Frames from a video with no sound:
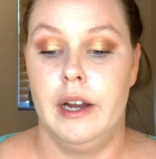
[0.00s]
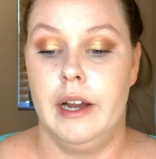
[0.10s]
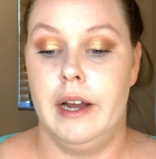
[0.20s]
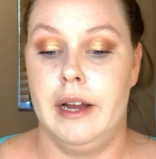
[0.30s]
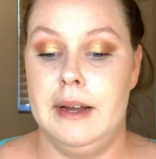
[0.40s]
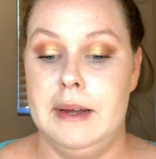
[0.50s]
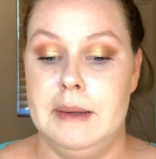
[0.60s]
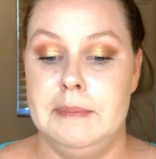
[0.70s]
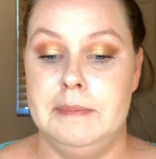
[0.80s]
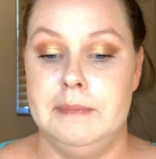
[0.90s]

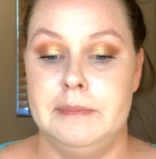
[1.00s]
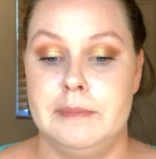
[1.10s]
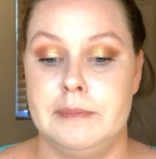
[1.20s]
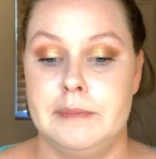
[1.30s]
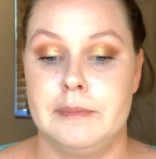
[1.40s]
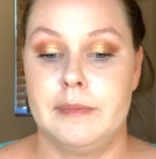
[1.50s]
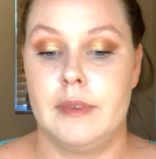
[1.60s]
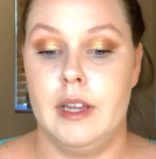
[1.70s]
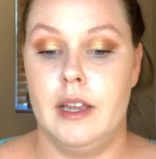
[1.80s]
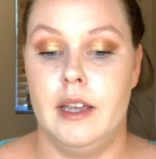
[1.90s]

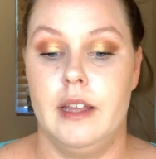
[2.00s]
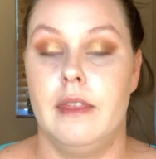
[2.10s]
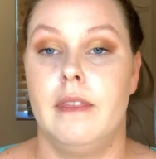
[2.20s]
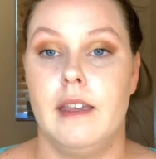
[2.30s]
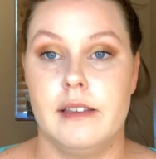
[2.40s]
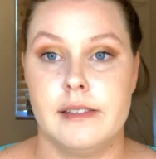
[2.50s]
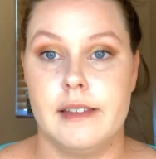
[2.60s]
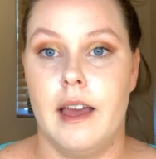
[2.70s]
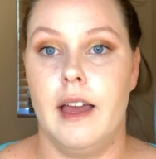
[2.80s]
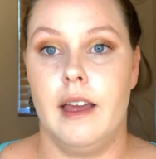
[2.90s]
and things
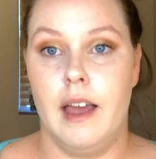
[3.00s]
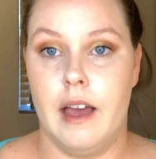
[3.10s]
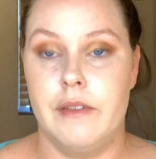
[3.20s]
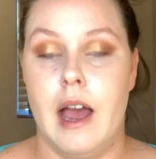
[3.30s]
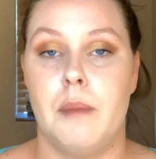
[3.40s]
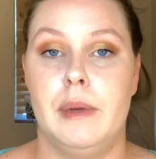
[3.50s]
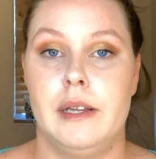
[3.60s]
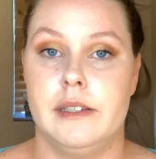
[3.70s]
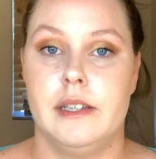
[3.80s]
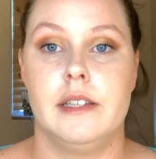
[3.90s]
that have
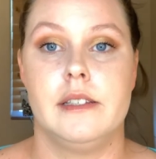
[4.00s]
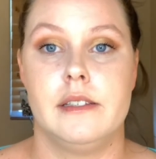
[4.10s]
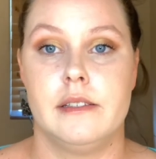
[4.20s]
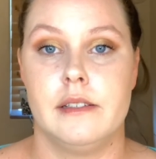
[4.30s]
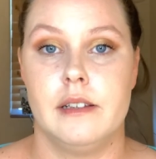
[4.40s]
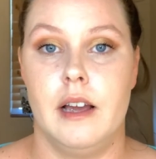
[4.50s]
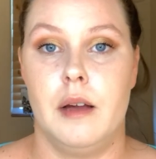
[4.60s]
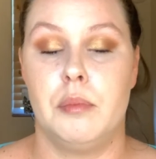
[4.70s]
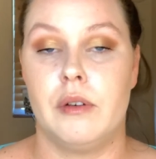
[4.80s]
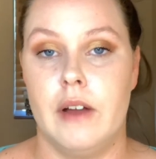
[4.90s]
happened, and
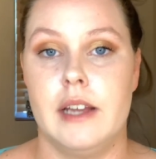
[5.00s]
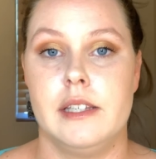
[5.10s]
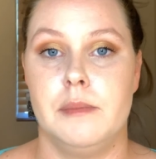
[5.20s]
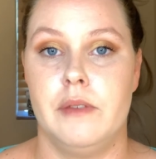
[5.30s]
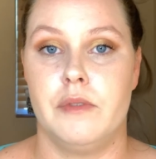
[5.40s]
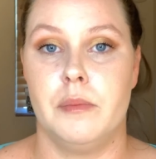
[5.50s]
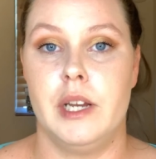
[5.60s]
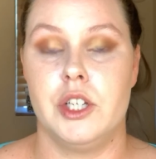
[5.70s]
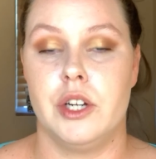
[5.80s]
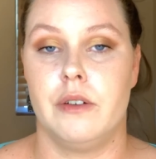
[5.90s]
provide some
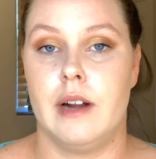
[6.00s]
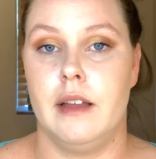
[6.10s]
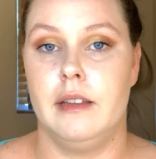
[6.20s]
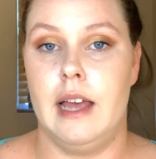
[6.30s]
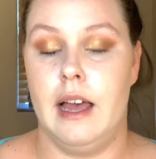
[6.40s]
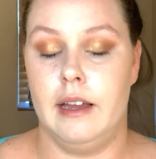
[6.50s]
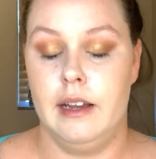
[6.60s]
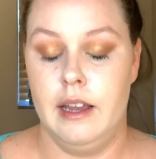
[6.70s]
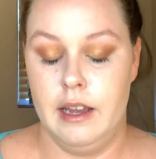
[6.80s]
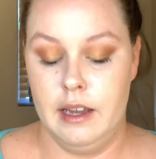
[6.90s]
information around that
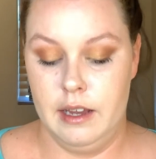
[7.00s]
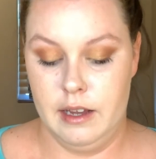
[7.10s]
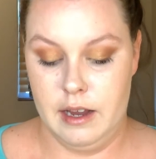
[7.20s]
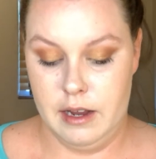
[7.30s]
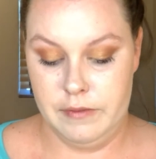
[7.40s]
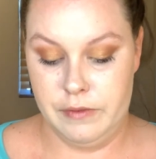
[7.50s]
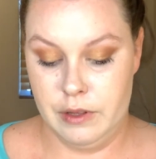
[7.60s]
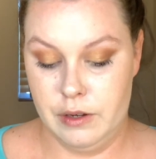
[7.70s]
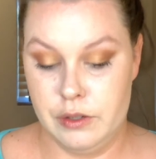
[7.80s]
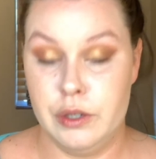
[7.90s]
for
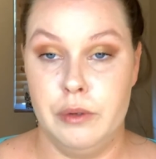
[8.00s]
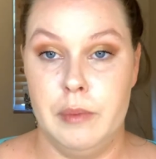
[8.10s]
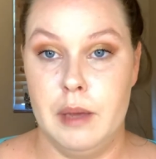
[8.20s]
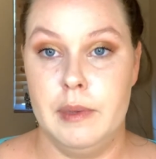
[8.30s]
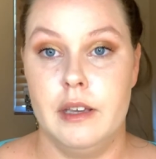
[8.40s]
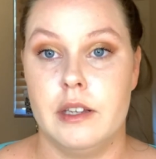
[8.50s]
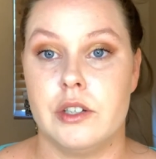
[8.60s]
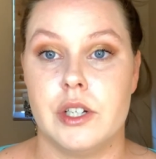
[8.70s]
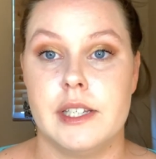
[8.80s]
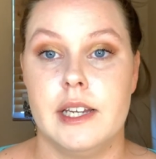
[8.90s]
those who may be
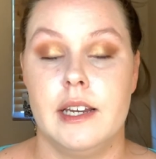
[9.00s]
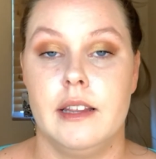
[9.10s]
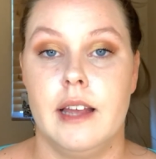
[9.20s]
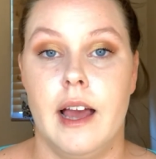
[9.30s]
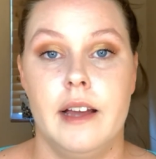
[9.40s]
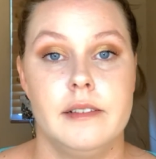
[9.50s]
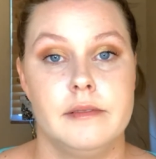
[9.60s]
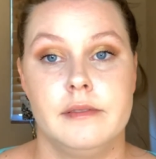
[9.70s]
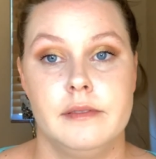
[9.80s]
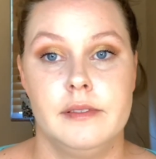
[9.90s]
interested in that.
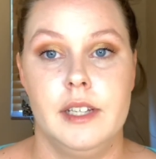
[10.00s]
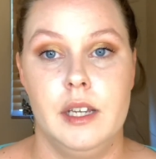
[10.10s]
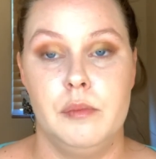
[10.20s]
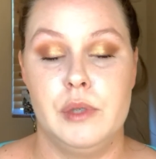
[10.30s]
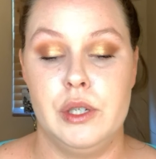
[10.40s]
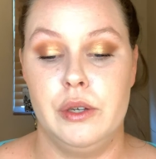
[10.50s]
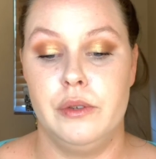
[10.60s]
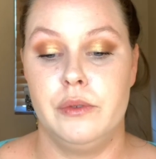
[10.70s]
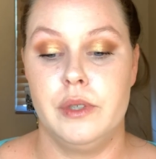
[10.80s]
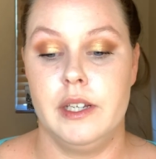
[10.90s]
Keep
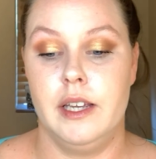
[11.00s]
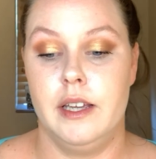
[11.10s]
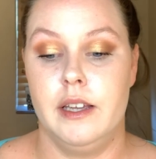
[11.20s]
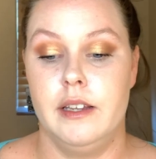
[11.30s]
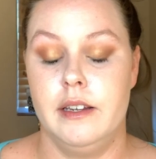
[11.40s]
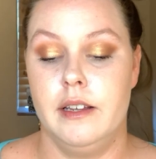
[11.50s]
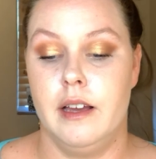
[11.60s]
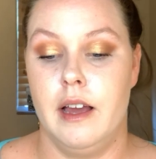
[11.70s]
tuned in.